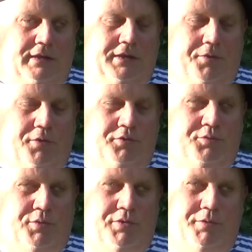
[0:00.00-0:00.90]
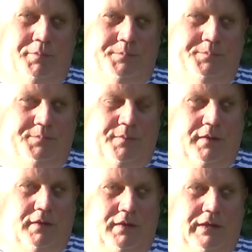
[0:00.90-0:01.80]
Those were
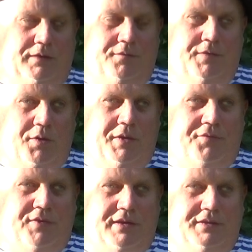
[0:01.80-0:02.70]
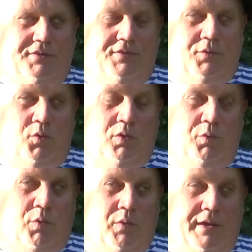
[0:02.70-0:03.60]
very effective in World
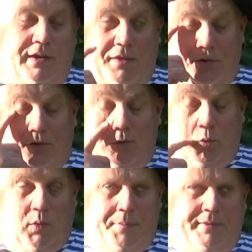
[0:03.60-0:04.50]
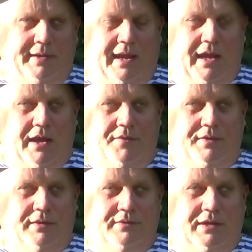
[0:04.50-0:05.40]
War I. Another good weapon to have
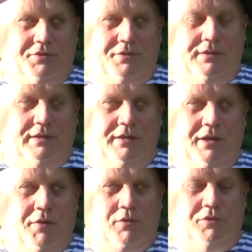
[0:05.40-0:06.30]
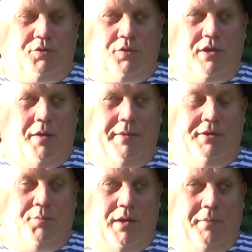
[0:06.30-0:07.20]
is actually close quarter combat,
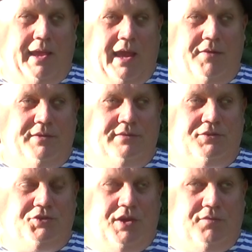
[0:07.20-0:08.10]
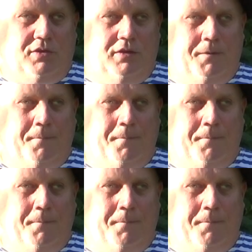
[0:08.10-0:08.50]
and you probably have, is a shovel.